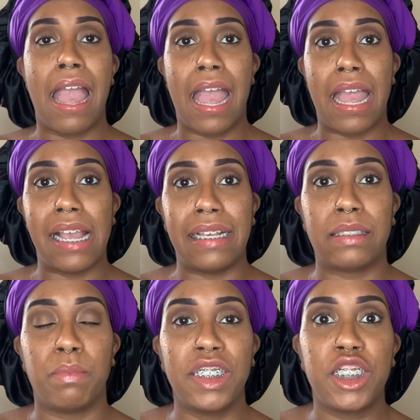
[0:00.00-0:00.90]
As
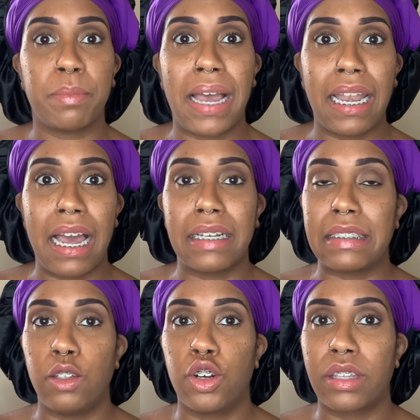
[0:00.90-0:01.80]
much as my locks
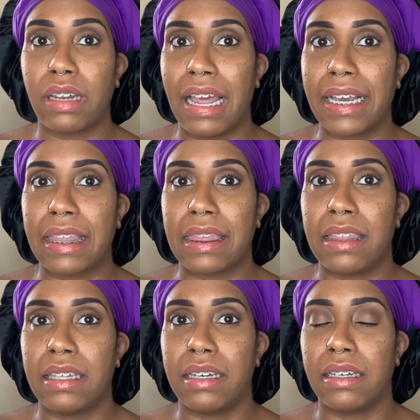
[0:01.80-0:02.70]
looked like
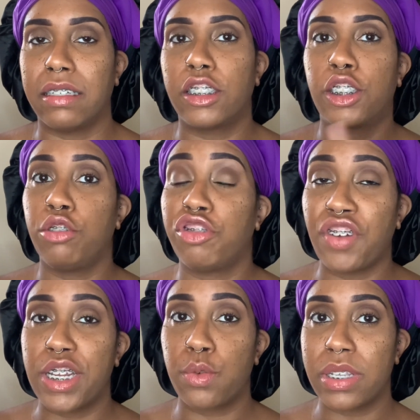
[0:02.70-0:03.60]
the
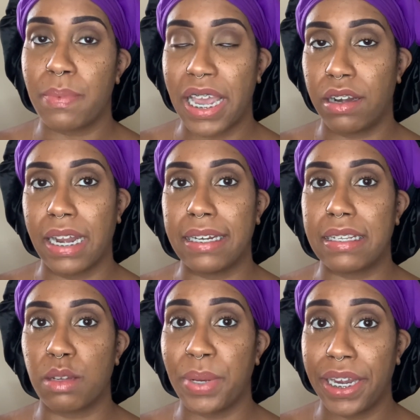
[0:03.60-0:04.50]
2-strand twist pattern had
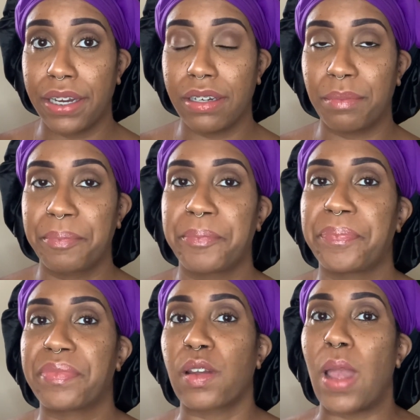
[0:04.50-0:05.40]
disappeared,
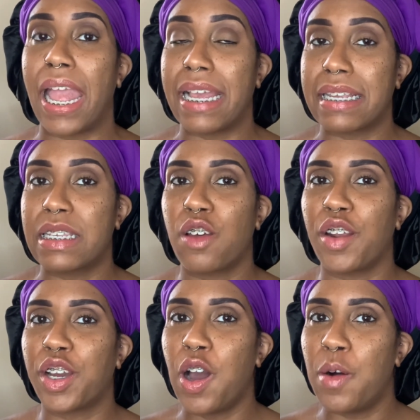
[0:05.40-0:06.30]
as I started
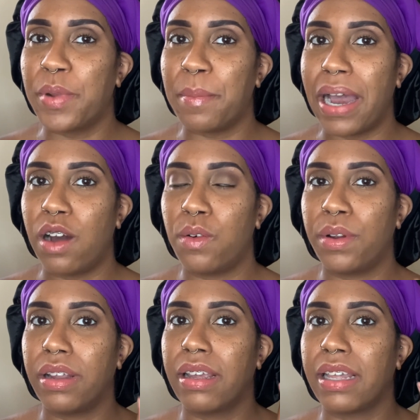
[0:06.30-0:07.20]
combing them out,
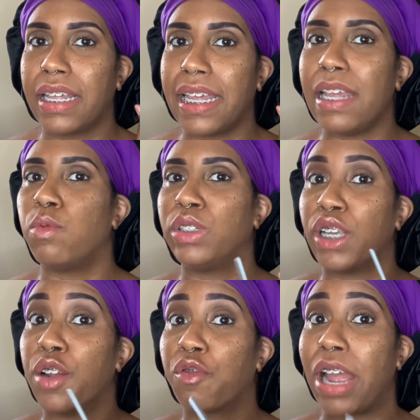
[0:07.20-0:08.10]
it was
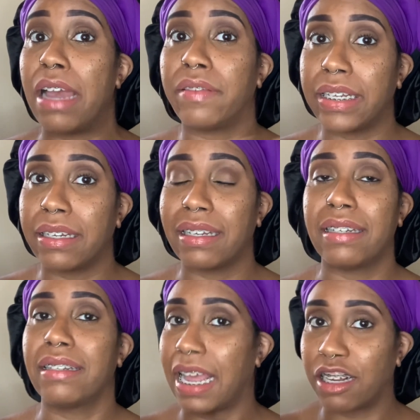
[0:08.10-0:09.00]
unraveling
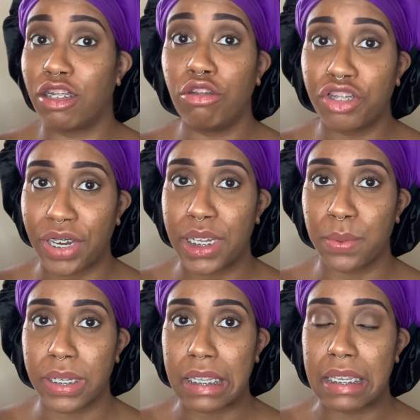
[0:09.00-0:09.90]
like a 2-strand
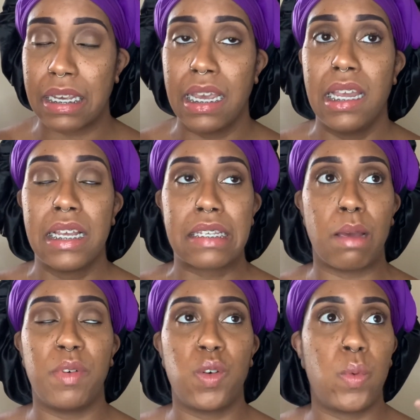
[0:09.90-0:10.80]
twist. Some
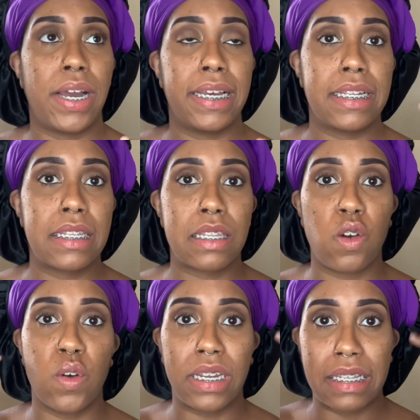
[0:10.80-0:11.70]
of the ones
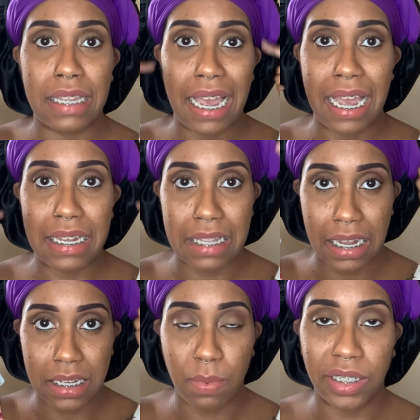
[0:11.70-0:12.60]
on the sides, like
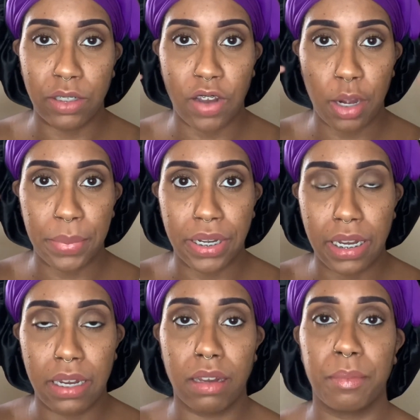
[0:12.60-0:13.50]
especially right up in
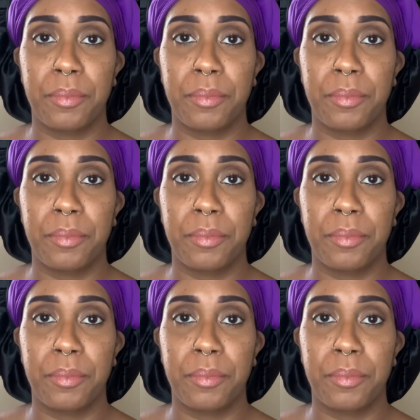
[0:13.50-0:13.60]
here,